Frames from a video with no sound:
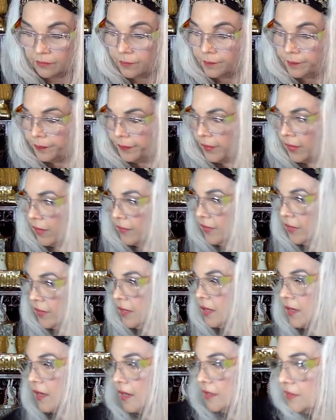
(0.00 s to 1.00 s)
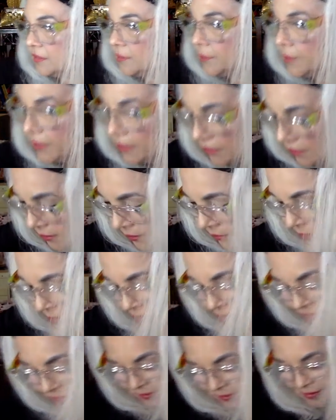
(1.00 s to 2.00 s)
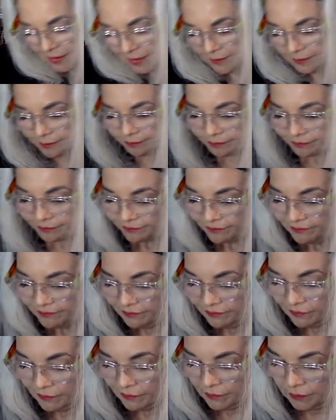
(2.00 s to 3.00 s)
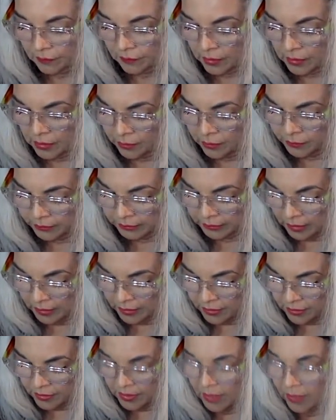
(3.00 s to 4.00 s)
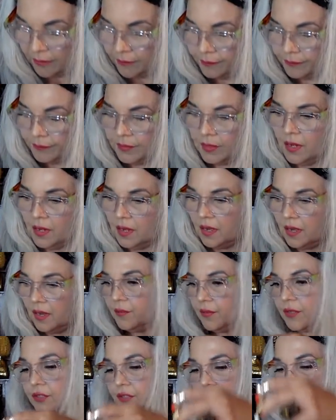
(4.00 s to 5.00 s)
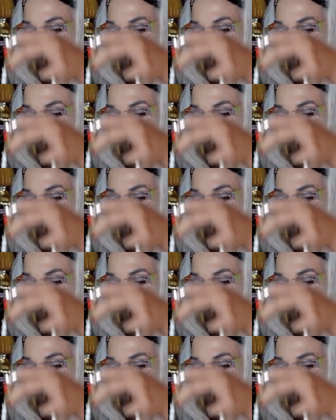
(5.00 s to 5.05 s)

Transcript: I think I got some like this last time. And I was telling you, yeah, I,